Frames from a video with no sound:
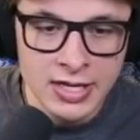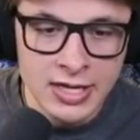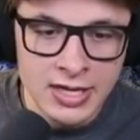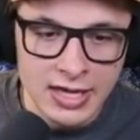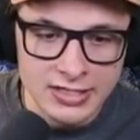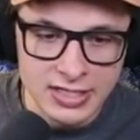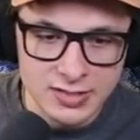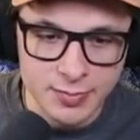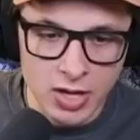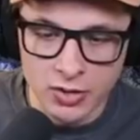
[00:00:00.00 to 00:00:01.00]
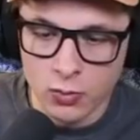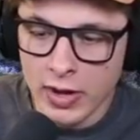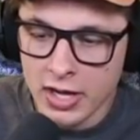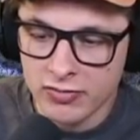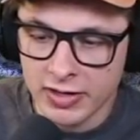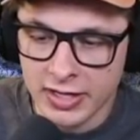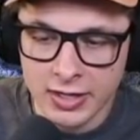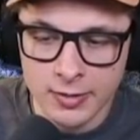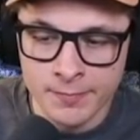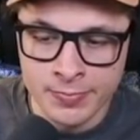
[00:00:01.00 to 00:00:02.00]
is they spawn way over
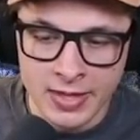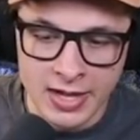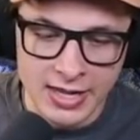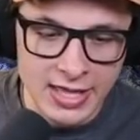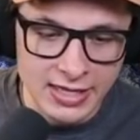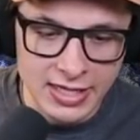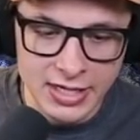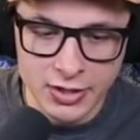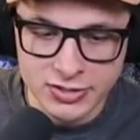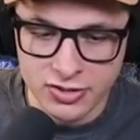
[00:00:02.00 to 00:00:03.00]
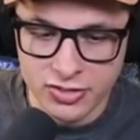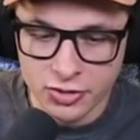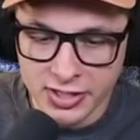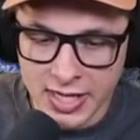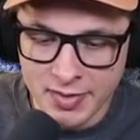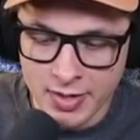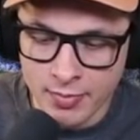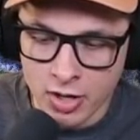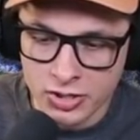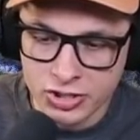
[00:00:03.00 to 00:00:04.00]
here and I can't get here. It's a 39-minute
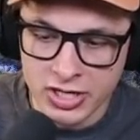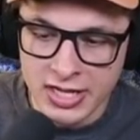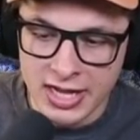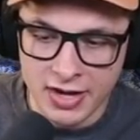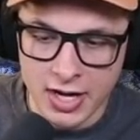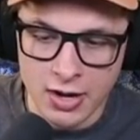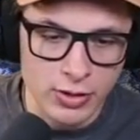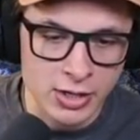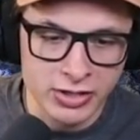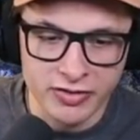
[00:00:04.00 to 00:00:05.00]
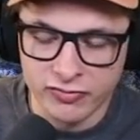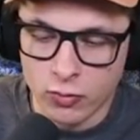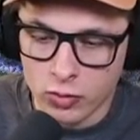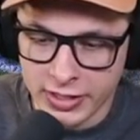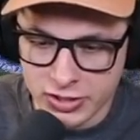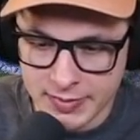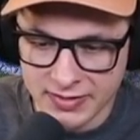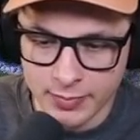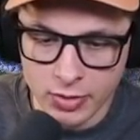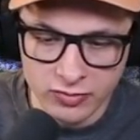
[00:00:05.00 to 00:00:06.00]
march, and then I don't have a fort here, so I'm gonna have
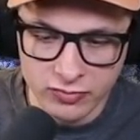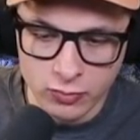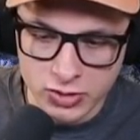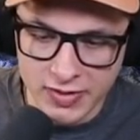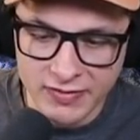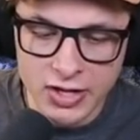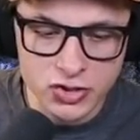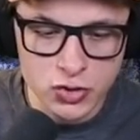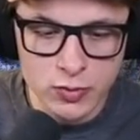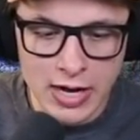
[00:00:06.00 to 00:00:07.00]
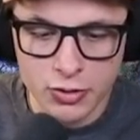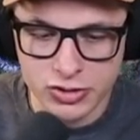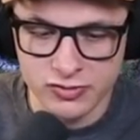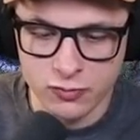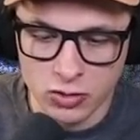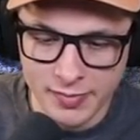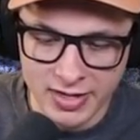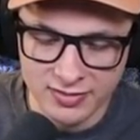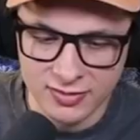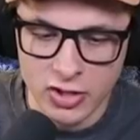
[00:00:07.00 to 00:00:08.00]
to build a fort. So I've got 2 hours and 40
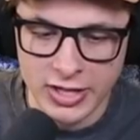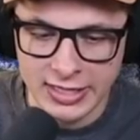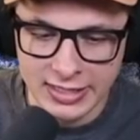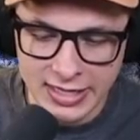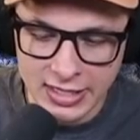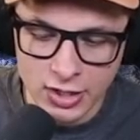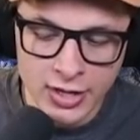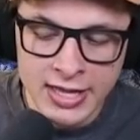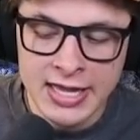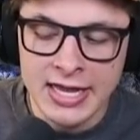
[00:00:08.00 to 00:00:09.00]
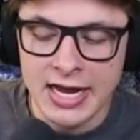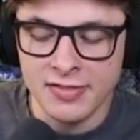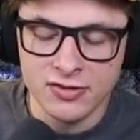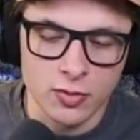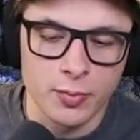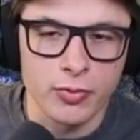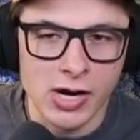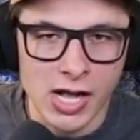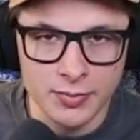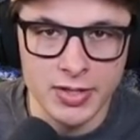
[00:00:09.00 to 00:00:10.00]
minutes until I can get here, and this will
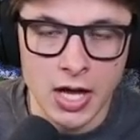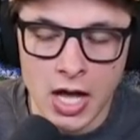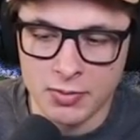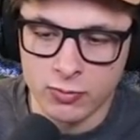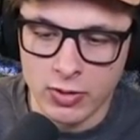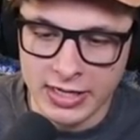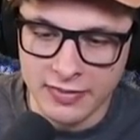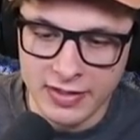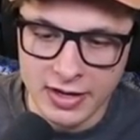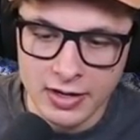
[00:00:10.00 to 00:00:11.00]
probably be gone before I get there.